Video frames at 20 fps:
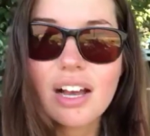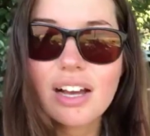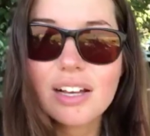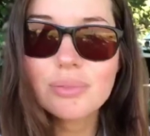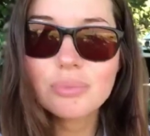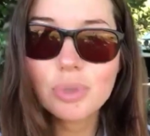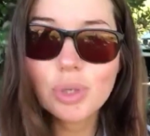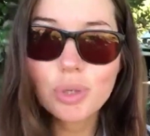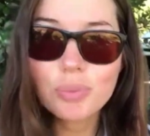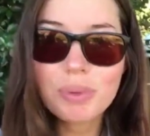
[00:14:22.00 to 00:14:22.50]

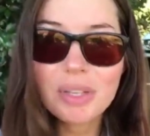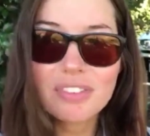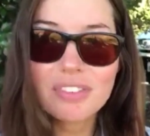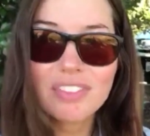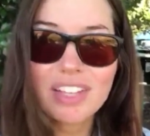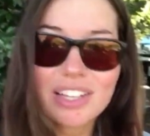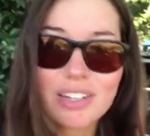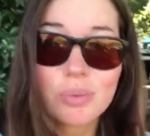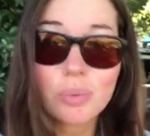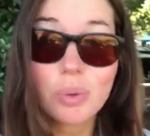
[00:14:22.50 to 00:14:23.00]
I'm hoping
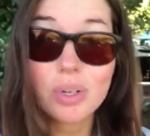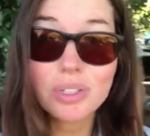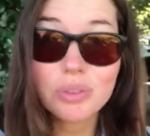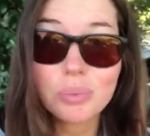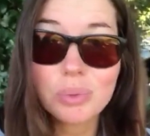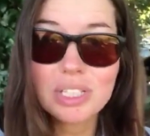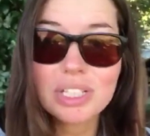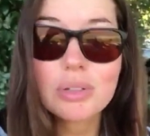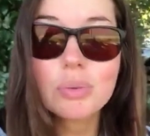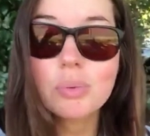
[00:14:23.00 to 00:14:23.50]
that 1
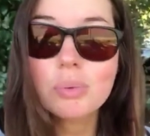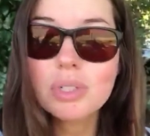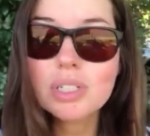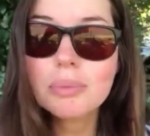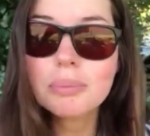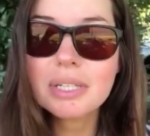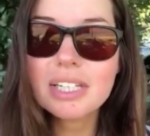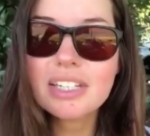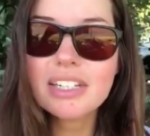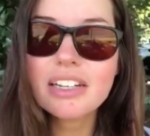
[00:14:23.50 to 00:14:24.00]
week will
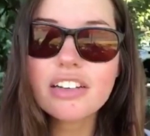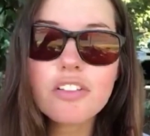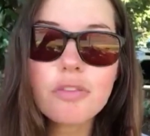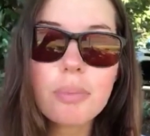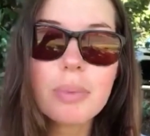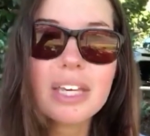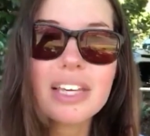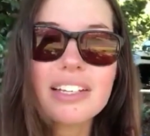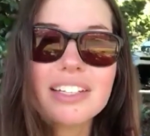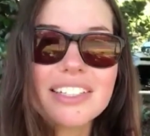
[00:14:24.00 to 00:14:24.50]
be enough
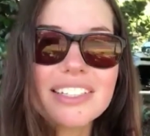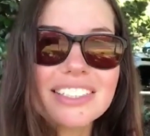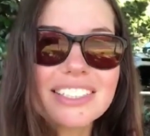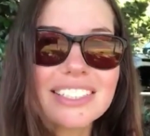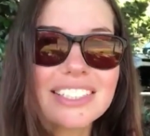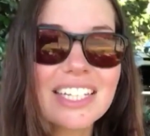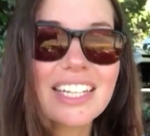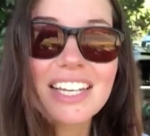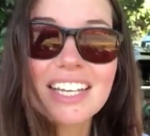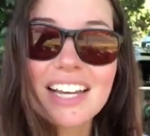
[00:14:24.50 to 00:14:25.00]

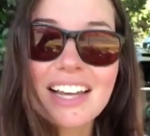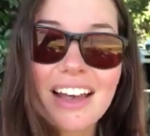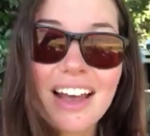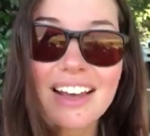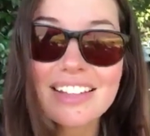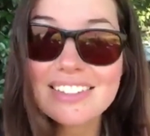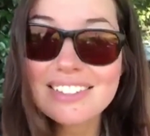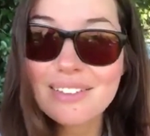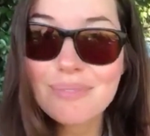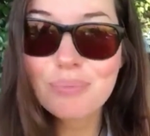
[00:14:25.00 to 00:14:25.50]
because
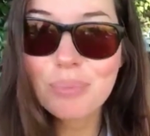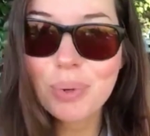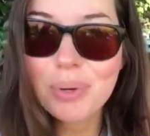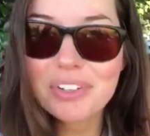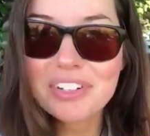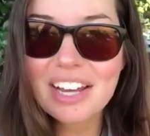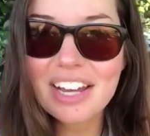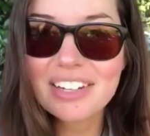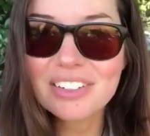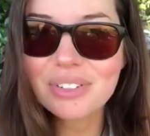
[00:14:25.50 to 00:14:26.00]
at some
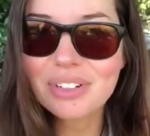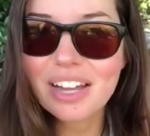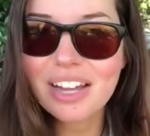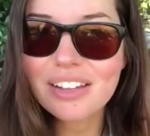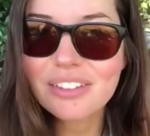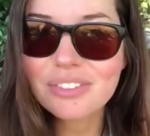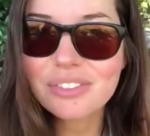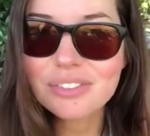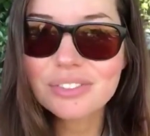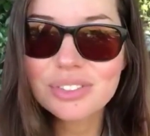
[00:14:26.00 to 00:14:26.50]
point I don't
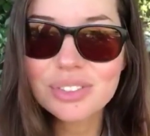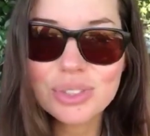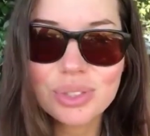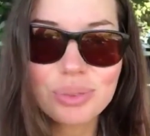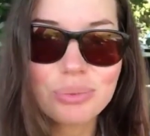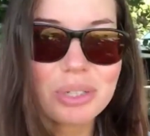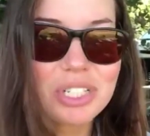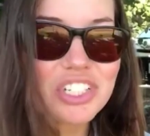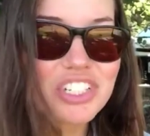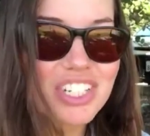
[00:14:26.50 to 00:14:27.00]
have
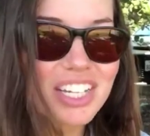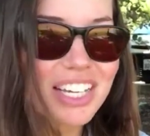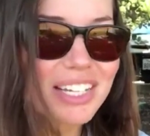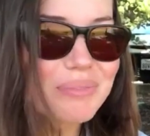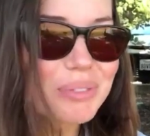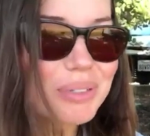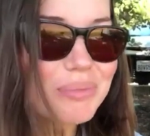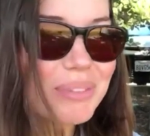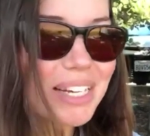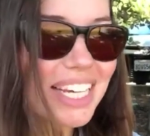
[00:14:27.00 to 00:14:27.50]
too much
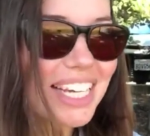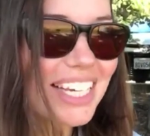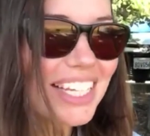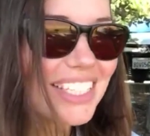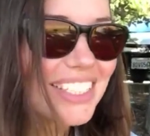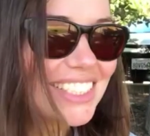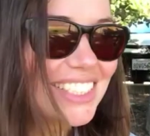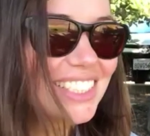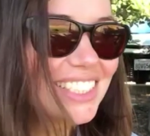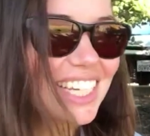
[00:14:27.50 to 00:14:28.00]
time on my
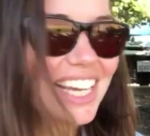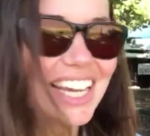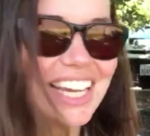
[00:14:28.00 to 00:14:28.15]
hands,